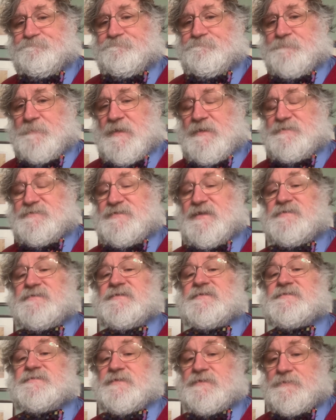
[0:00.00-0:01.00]
it sends a
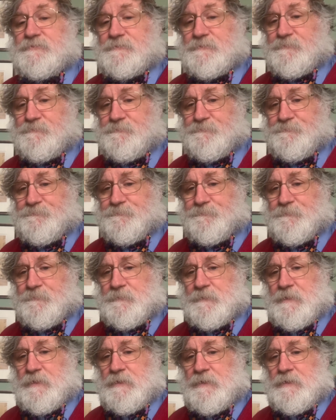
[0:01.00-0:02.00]
signal
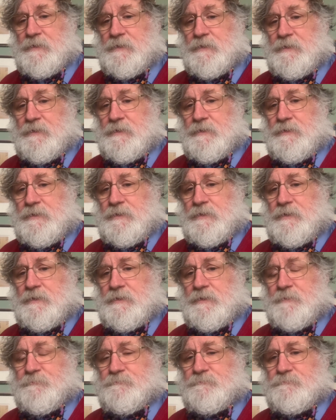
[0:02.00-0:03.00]

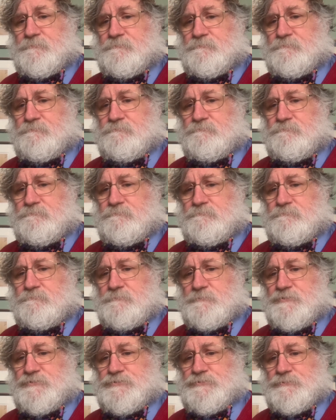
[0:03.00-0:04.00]

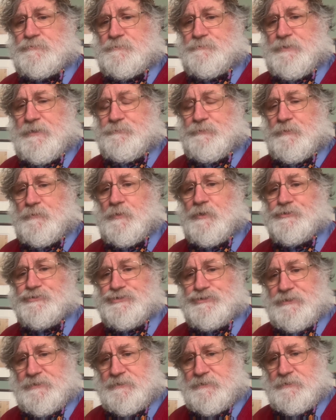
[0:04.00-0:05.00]
to people
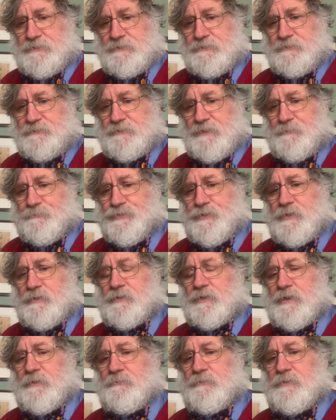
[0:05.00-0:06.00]
watching that
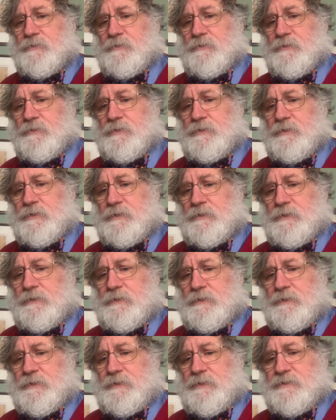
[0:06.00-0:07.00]
programme.
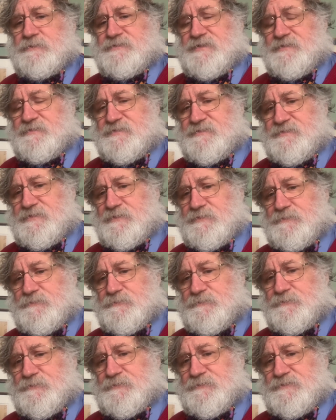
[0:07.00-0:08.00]
It sends a
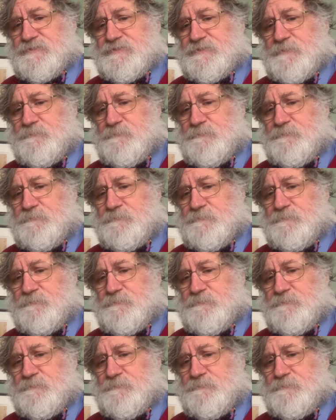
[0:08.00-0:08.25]
signal that